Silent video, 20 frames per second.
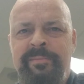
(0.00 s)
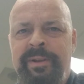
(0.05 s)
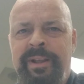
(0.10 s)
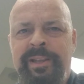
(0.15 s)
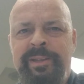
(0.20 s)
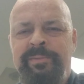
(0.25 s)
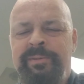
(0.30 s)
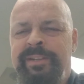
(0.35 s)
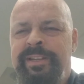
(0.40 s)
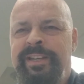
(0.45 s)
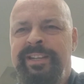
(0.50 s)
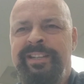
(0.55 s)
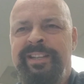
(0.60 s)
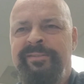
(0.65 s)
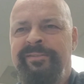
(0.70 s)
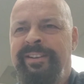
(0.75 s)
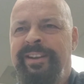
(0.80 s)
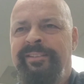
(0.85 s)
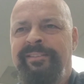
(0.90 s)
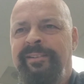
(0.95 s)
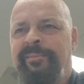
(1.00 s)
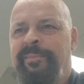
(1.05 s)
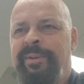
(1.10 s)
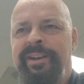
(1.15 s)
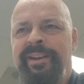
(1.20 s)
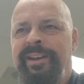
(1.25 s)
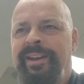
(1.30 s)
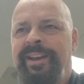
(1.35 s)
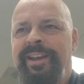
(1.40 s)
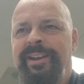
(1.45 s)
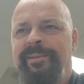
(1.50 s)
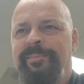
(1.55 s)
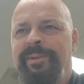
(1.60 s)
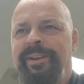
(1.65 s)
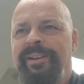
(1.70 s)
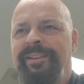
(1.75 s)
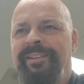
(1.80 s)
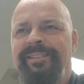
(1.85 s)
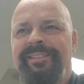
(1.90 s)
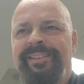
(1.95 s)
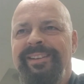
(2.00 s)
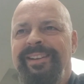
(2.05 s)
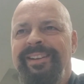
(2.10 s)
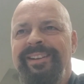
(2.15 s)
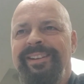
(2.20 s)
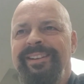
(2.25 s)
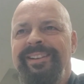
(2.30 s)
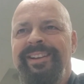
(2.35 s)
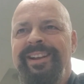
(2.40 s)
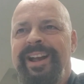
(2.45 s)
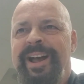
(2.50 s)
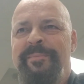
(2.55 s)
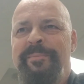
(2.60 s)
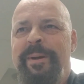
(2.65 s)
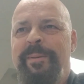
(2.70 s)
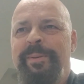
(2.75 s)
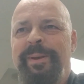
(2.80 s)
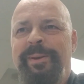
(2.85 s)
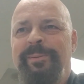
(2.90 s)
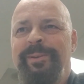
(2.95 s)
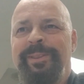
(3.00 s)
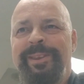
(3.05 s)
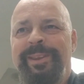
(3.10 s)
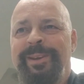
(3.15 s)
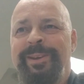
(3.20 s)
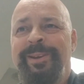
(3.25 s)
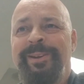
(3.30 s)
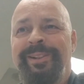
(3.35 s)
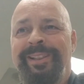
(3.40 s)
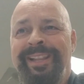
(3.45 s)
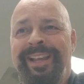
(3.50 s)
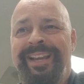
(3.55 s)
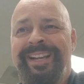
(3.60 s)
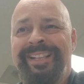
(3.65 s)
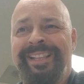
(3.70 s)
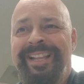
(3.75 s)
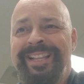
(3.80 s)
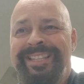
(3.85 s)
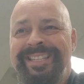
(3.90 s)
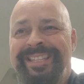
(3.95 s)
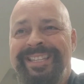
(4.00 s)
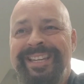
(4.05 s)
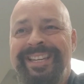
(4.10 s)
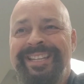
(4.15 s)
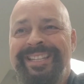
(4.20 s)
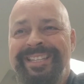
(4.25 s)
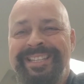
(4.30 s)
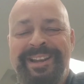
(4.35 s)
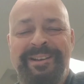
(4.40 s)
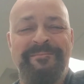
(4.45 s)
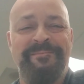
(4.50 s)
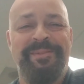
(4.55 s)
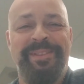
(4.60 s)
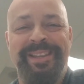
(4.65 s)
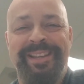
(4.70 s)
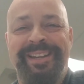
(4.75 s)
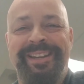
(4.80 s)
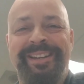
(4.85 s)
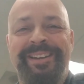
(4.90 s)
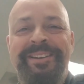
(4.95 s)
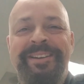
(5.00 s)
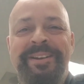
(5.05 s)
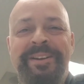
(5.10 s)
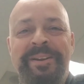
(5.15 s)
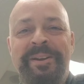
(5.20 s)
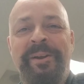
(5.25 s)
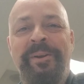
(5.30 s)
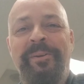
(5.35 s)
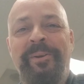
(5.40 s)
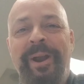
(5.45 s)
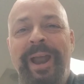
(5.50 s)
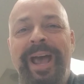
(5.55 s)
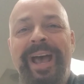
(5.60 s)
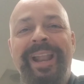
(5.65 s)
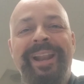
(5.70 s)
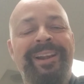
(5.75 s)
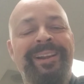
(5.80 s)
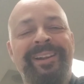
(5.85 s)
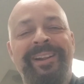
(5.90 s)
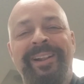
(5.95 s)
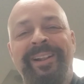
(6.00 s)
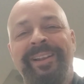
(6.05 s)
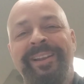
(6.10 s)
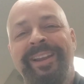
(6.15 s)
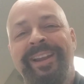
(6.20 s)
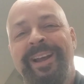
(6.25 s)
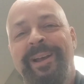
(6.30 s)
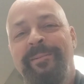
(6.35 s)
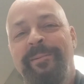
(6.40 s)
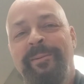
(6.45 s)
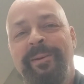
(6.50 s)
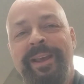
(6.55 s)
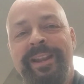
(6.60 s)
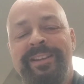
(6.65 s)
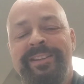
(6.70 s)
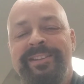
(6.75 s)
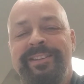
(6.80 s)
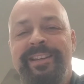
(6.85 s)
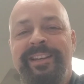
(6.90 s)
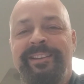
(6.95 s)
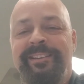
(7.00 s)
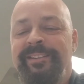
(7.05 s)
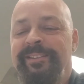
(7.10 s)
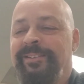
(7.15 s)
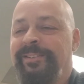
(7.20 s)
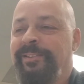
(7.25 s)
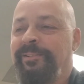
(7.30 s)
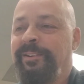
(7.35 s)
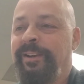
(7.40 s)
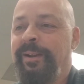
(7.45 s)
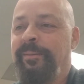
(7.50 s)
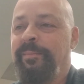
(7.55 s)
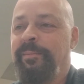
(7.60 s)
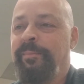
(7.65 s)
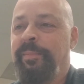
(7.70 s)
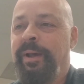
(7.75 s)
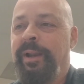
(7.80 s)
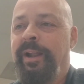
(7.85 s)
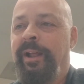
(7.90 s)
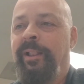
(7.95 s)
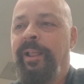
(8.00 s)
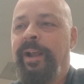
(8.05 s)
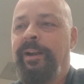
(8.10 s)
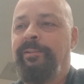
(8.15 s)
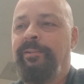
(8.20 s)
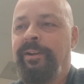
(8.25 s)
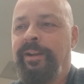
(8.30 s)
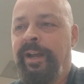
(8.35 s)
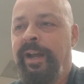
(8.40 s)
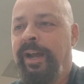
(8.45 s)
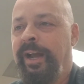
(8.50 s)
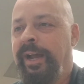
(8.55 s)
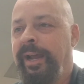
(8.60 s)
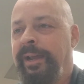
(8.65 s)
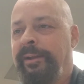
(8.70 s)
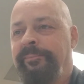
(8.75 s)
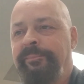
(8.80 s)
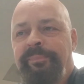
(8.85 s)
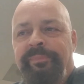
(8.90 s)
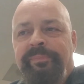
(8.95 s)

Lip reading: else besides Living After Midnight? I mean, I'm up here with you, like, let's sing something radical, you know, but we had to stick to the script. But Electric Eye,